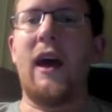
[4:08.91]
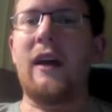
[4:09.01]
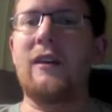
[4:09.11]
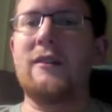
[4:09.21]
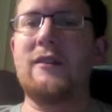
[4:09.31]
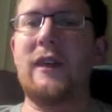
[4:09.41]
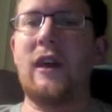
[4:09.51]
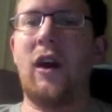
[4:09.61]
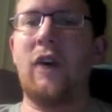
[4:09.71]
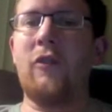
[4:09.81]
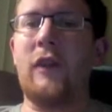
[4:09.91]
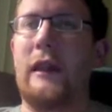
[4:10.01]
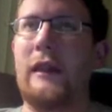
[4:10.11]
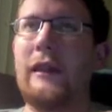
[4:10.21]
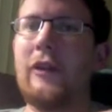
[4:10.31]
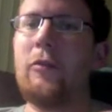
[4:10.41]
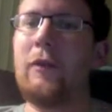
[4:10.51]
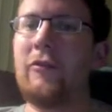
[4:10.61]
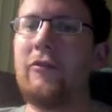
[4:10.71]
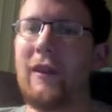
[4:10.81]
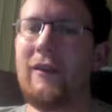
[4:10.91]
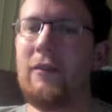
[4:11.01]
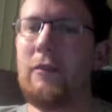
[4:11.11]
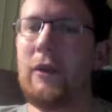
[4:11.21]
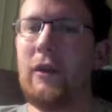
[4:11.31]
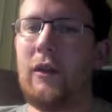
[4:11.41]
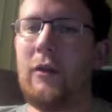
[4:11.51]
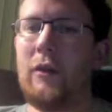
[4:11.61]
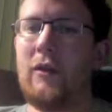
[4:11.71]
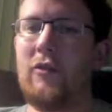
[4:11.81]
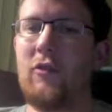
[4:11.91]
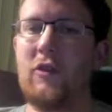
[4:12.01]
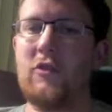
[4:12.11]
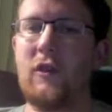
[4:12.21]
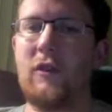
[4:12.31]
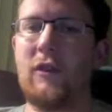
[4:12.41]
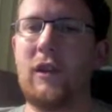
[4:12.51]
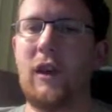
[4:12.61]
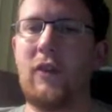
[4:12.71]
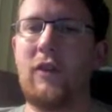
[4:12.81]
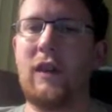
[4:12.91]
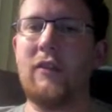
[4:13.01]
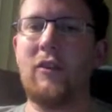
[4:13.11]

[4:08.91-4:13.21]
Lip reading: I could see offering a little bit of flexibility with the structuring of the contract.